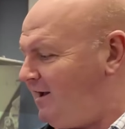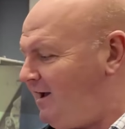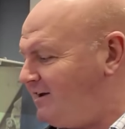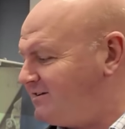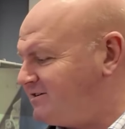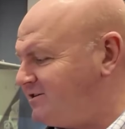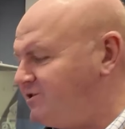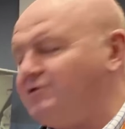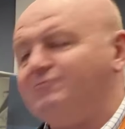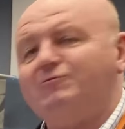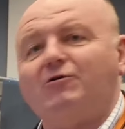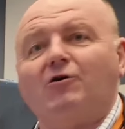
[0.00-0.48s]

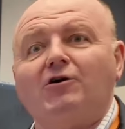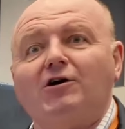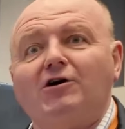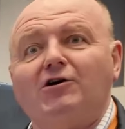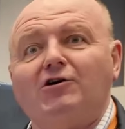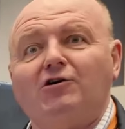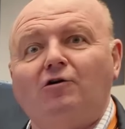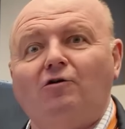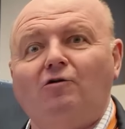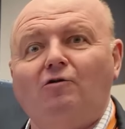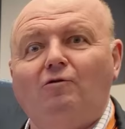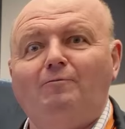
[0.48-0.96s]
is a new
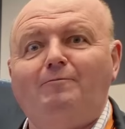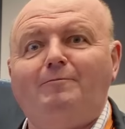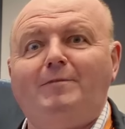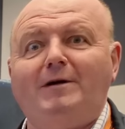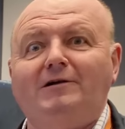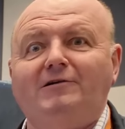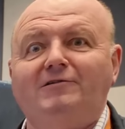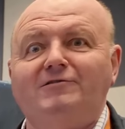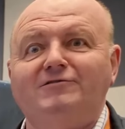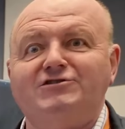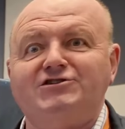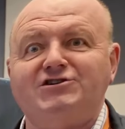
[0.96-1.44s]
product called
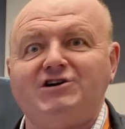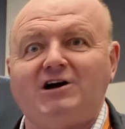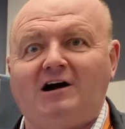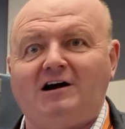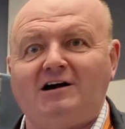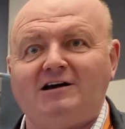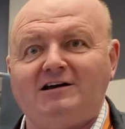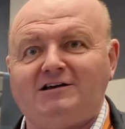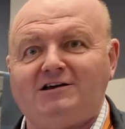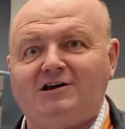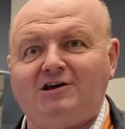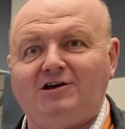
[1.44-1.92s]
Bilge
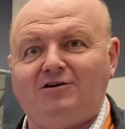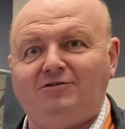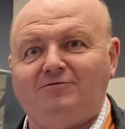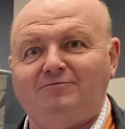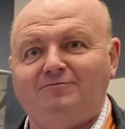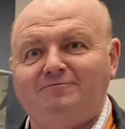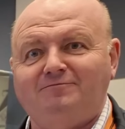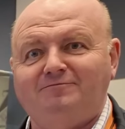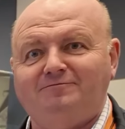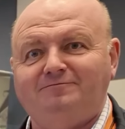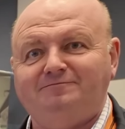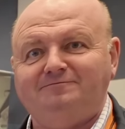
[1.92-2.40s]

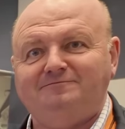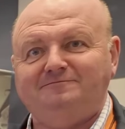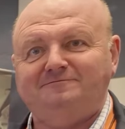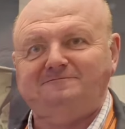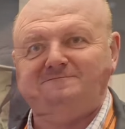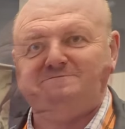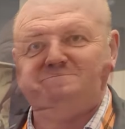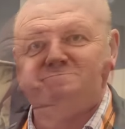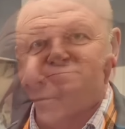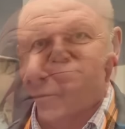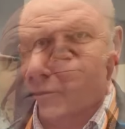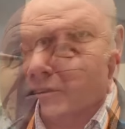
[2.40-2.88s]
IQ.
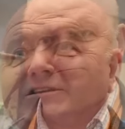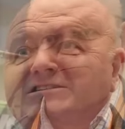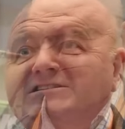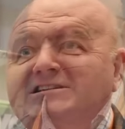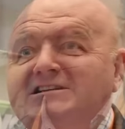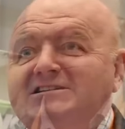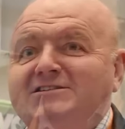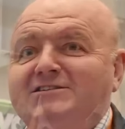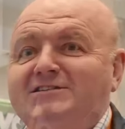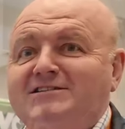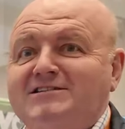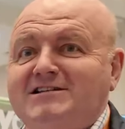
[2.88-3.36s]
It does what it
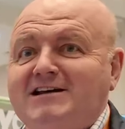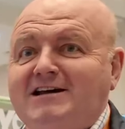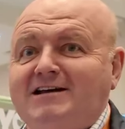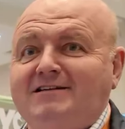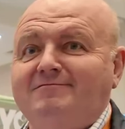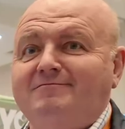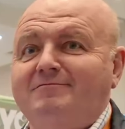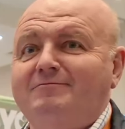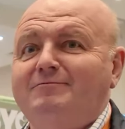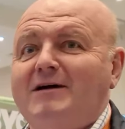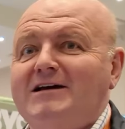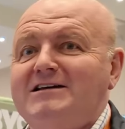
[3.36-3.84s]
says on the
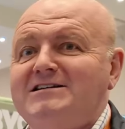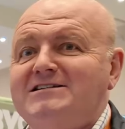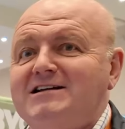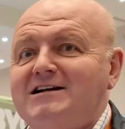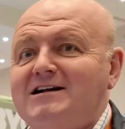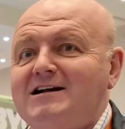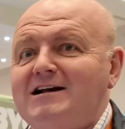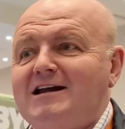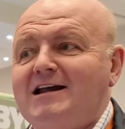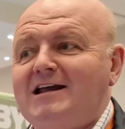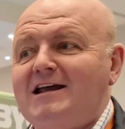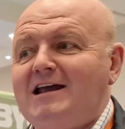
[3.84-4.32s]
tin.
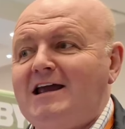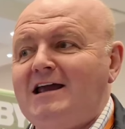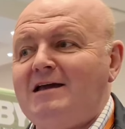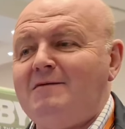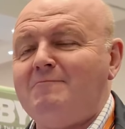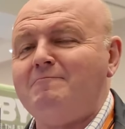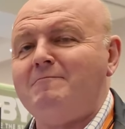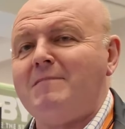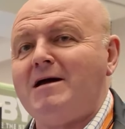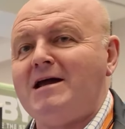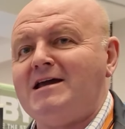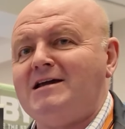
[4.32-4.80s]
Basically,
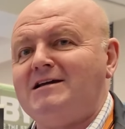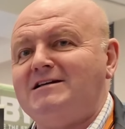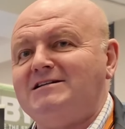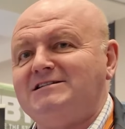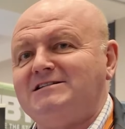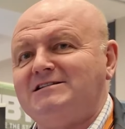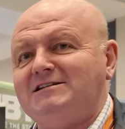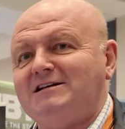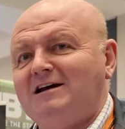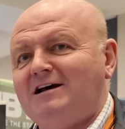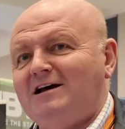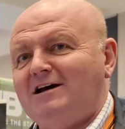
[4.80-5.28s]
it
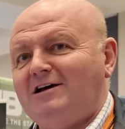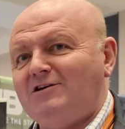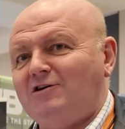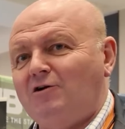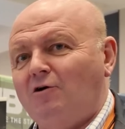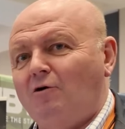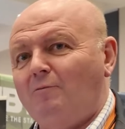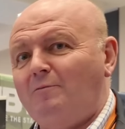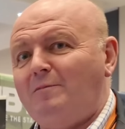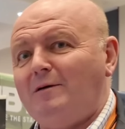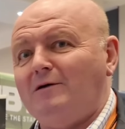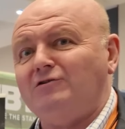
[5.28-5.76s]
makes
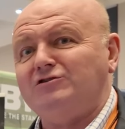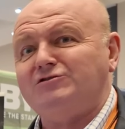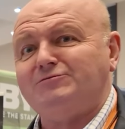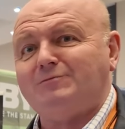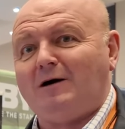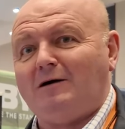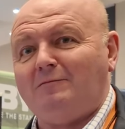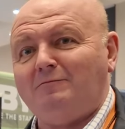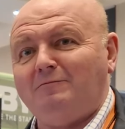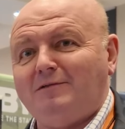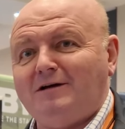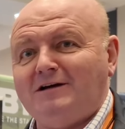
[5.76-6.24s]
your bilge
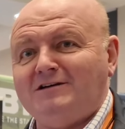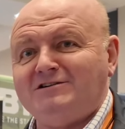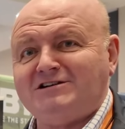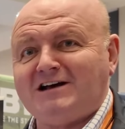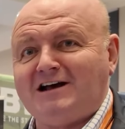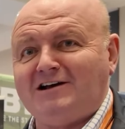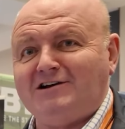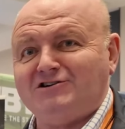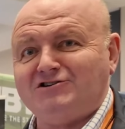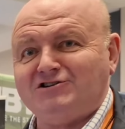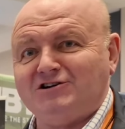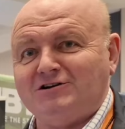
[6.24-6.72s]
pump
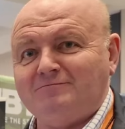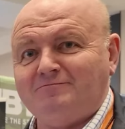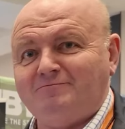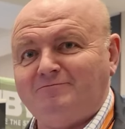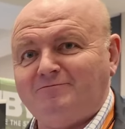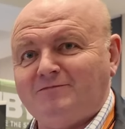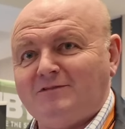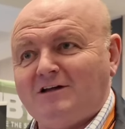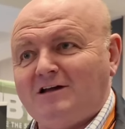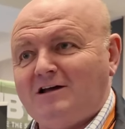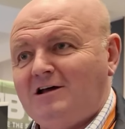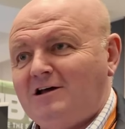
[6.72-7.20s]
intelligent
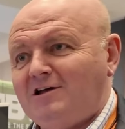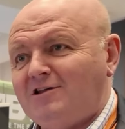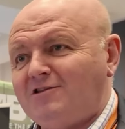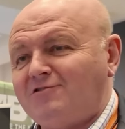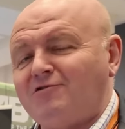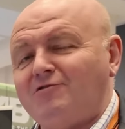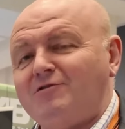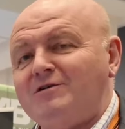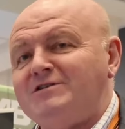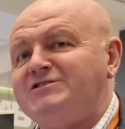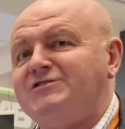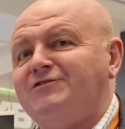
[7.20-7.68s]

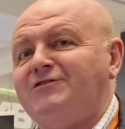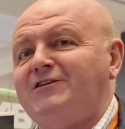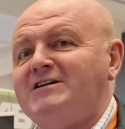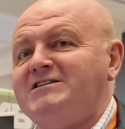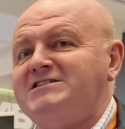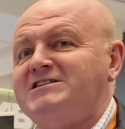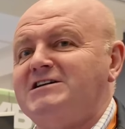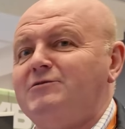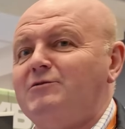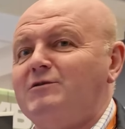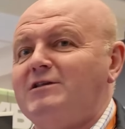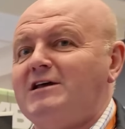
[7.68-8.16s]
through
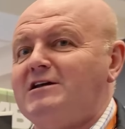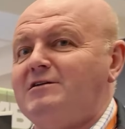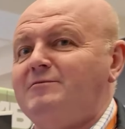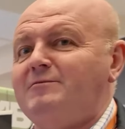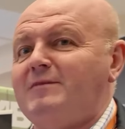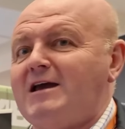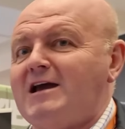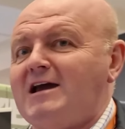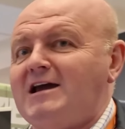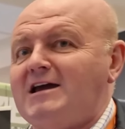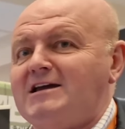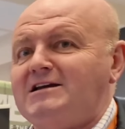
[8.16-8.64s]
interfacing with
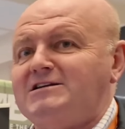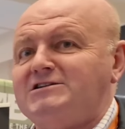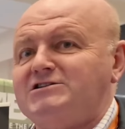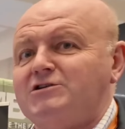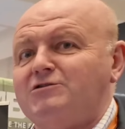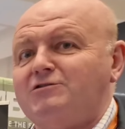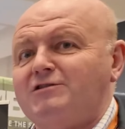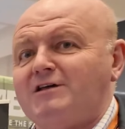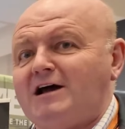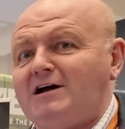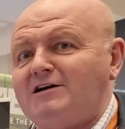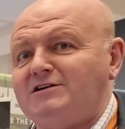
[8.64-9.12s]
NMEA
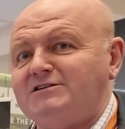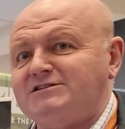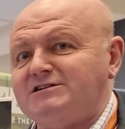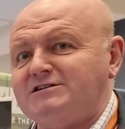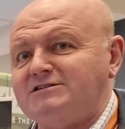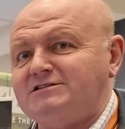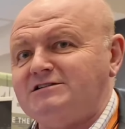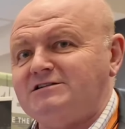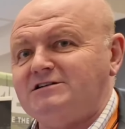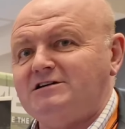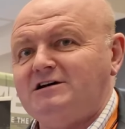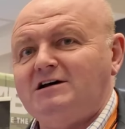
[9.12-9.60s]

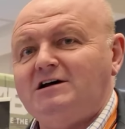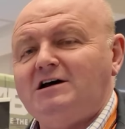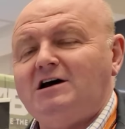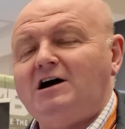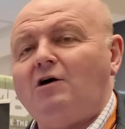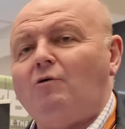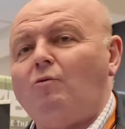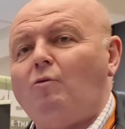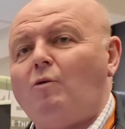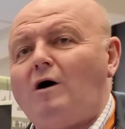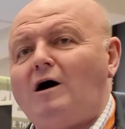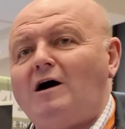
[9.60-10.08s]
2000,
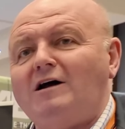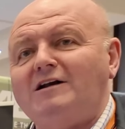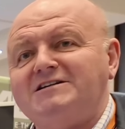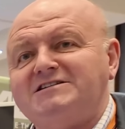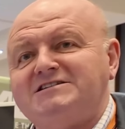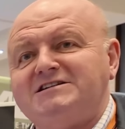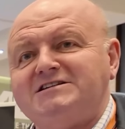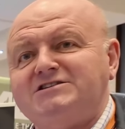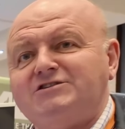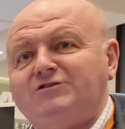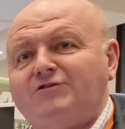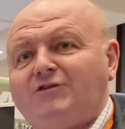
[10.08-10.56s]
a
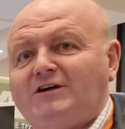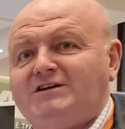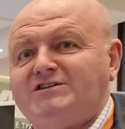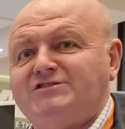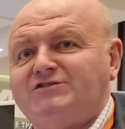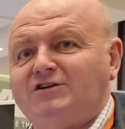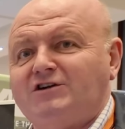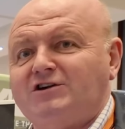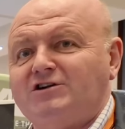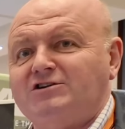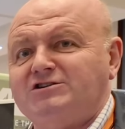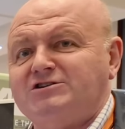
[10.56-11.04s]
wireless interface
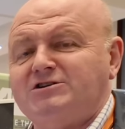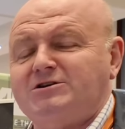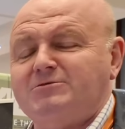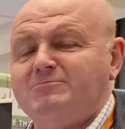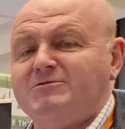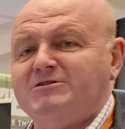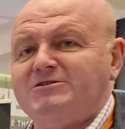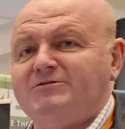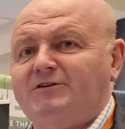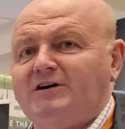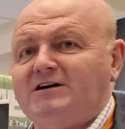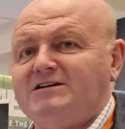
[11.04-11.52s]
for
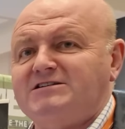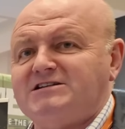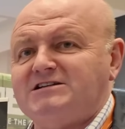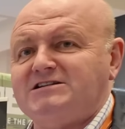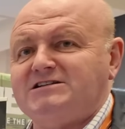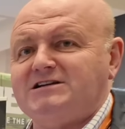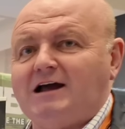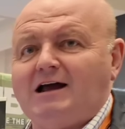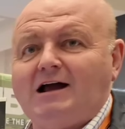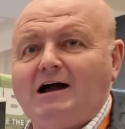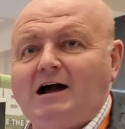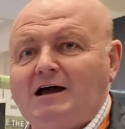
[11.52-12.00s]
consumer
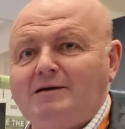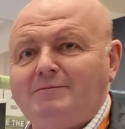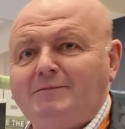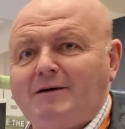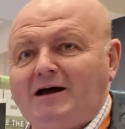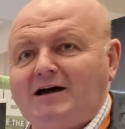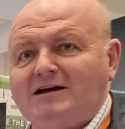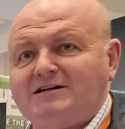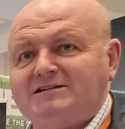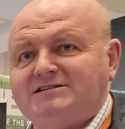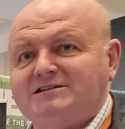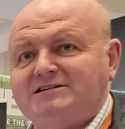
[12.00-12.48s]
devices like
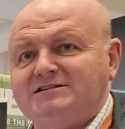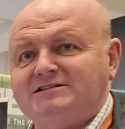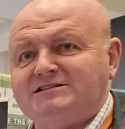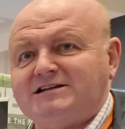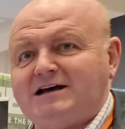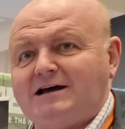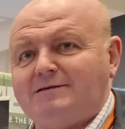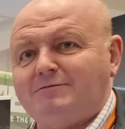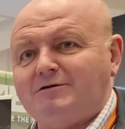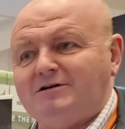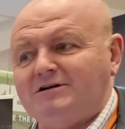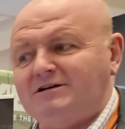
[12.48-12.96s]
iPads and
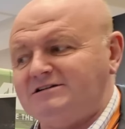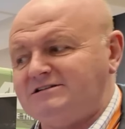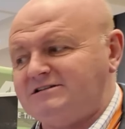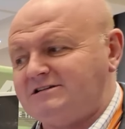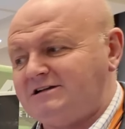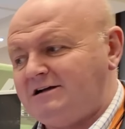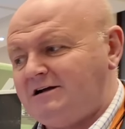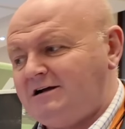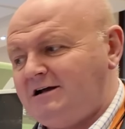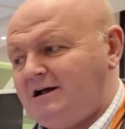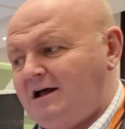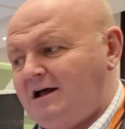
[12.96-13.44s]

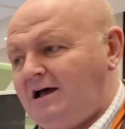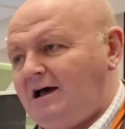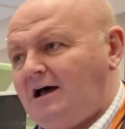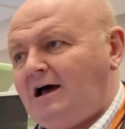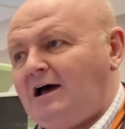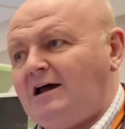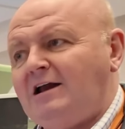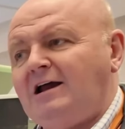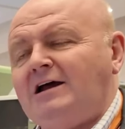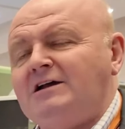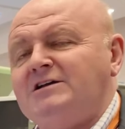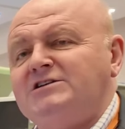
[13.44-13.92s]
tablets.
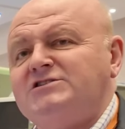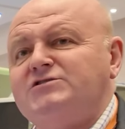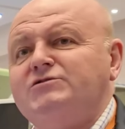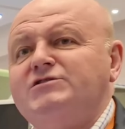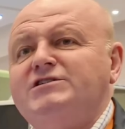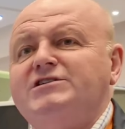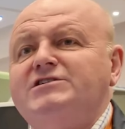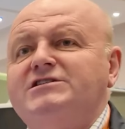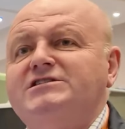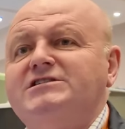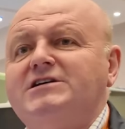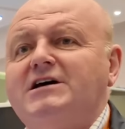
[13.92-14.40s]
And it's
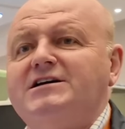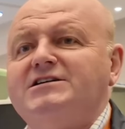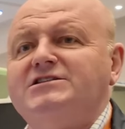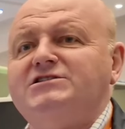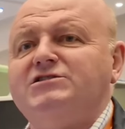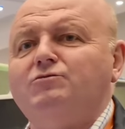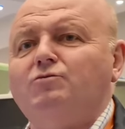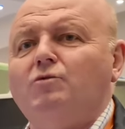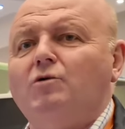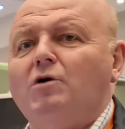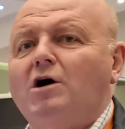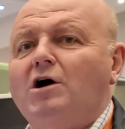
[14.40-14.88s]
also designed
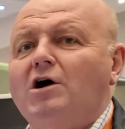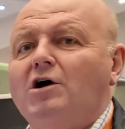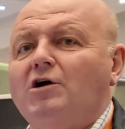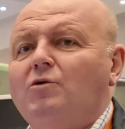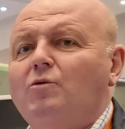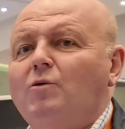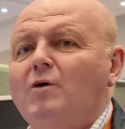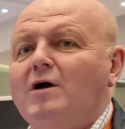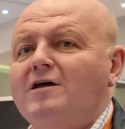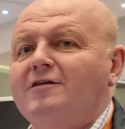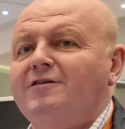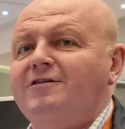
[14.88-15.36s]
to
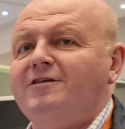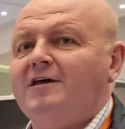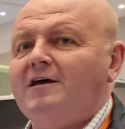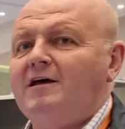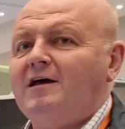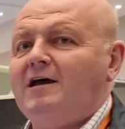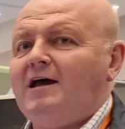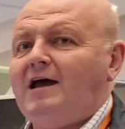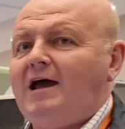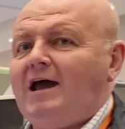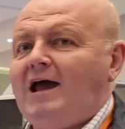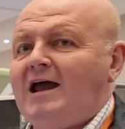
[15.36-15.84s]
work with
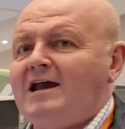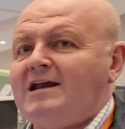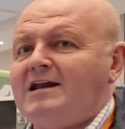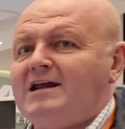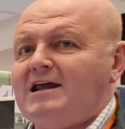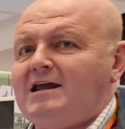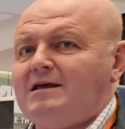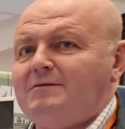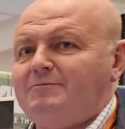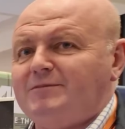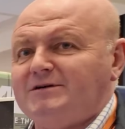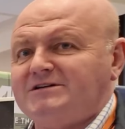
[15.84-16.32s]

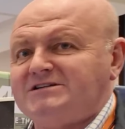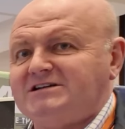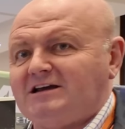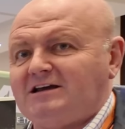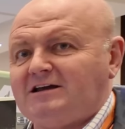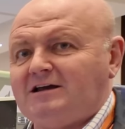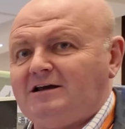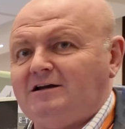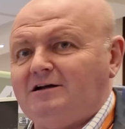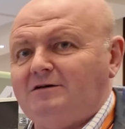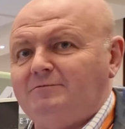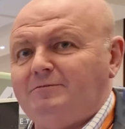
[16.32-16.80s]
any
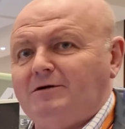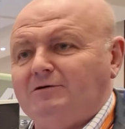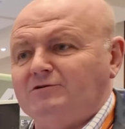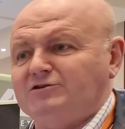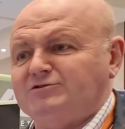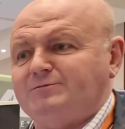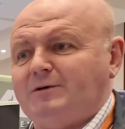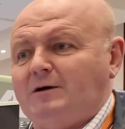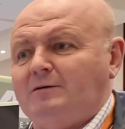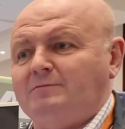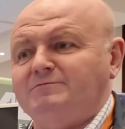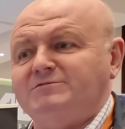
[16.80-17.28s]
particular
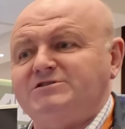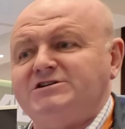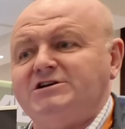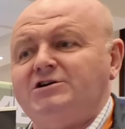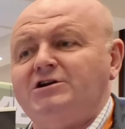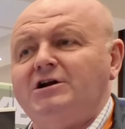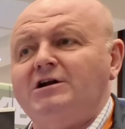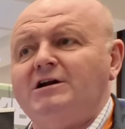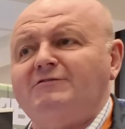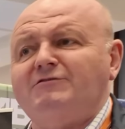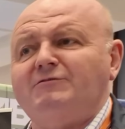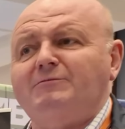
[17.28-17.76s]
bilge pump. So
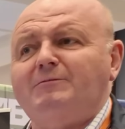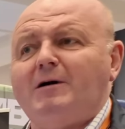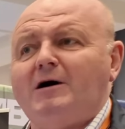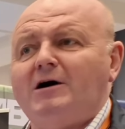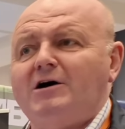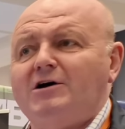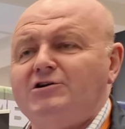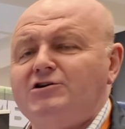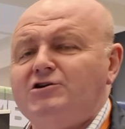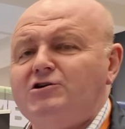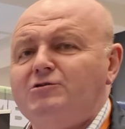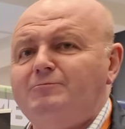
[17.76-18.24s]
you don't have to
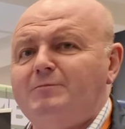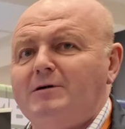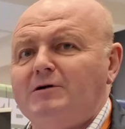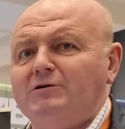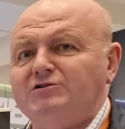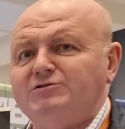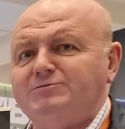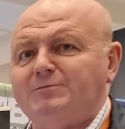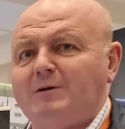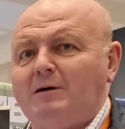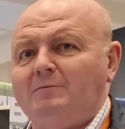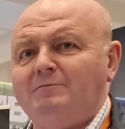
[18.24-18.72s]
buy a new
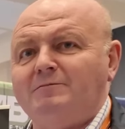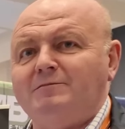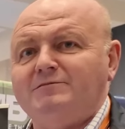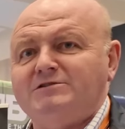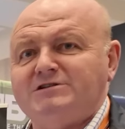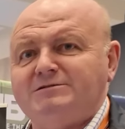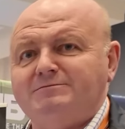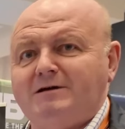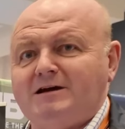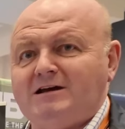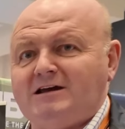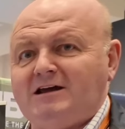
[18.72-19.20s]
bilge pump
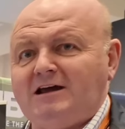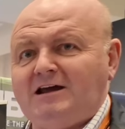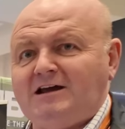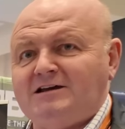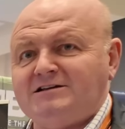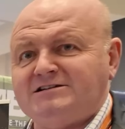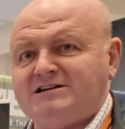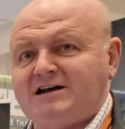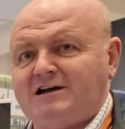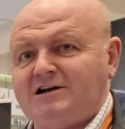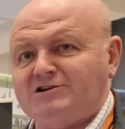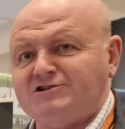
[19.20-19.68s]
to make it
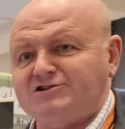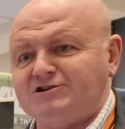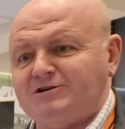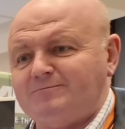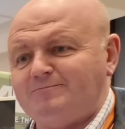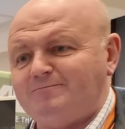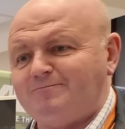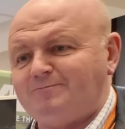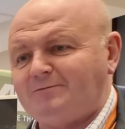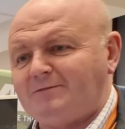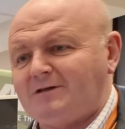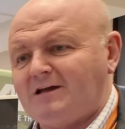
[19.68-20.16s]
intelligent.